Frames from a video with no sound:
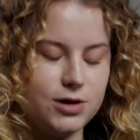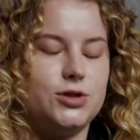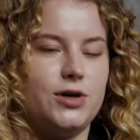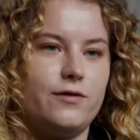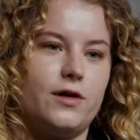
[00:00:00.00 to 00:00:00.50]
you
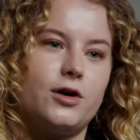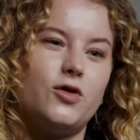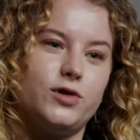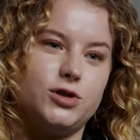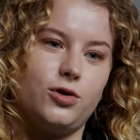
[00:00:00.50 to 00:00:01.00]
do have that
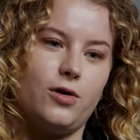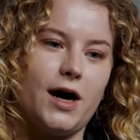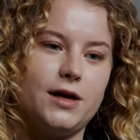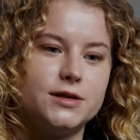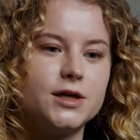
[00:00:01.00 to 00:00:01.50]
coverage on your
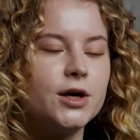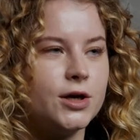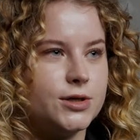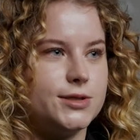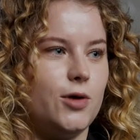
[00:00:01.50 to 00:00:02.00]
hand.
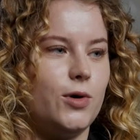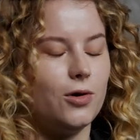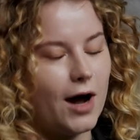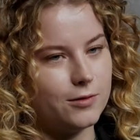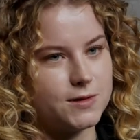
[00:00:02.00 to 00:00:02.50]
So when
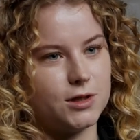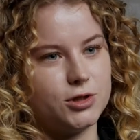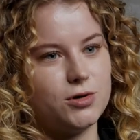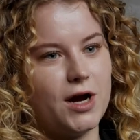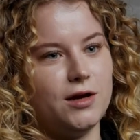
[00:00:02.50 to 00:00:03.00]
you're
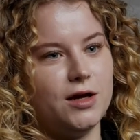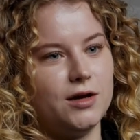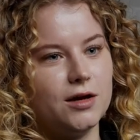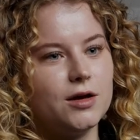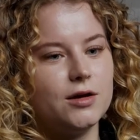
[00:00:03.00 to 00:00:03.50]
outside
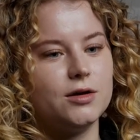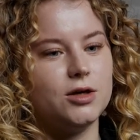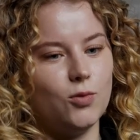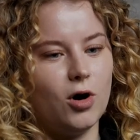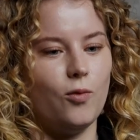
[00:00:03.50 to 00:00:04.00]
training,
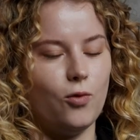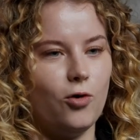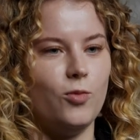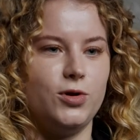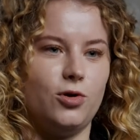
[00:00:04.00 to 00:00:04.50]
you are
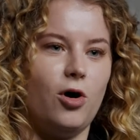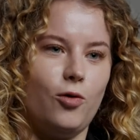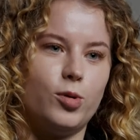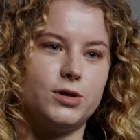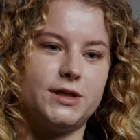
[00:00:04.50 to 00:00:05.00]
warm and your
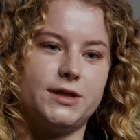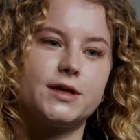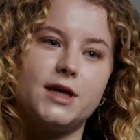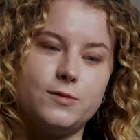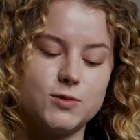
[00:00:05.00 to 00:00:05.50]
whole body
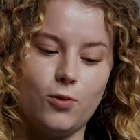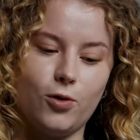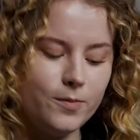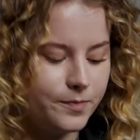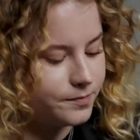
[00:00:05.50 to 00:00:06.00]
keeps warm.